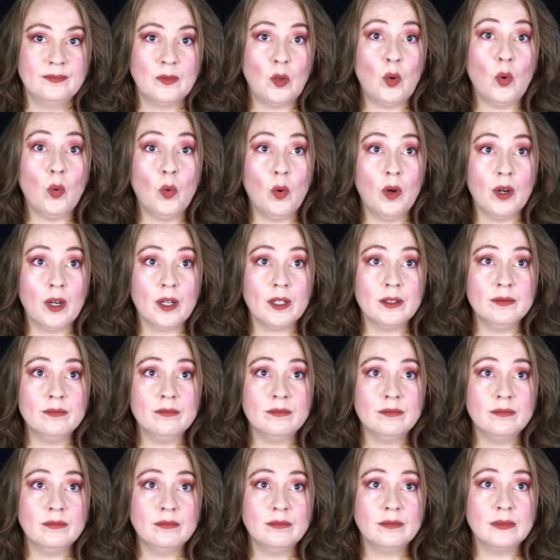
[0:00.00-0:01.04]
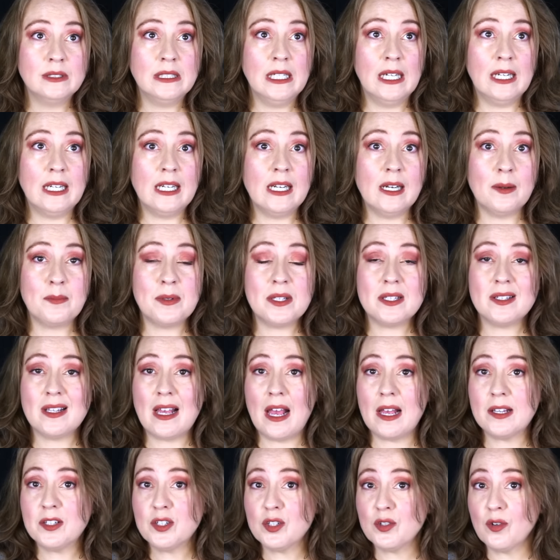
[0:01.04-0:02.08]
Or getting
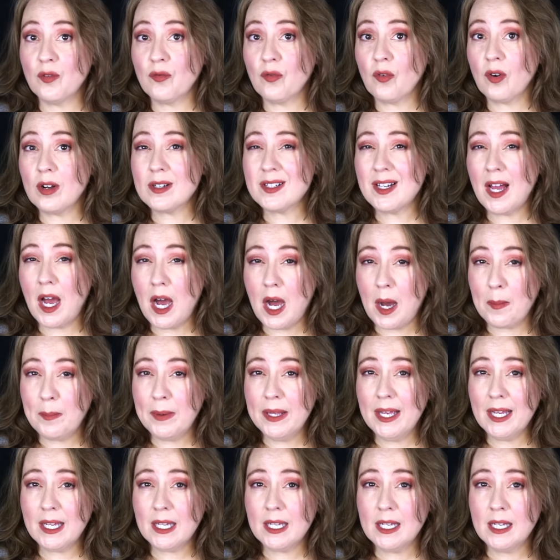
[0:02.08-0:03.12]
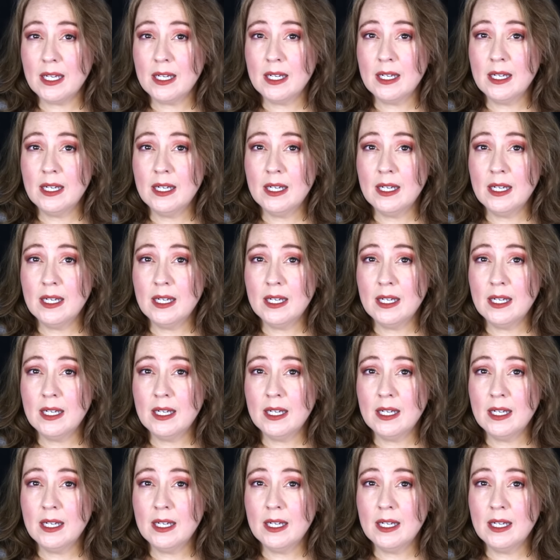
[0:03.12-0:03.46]
obsessed over a topic.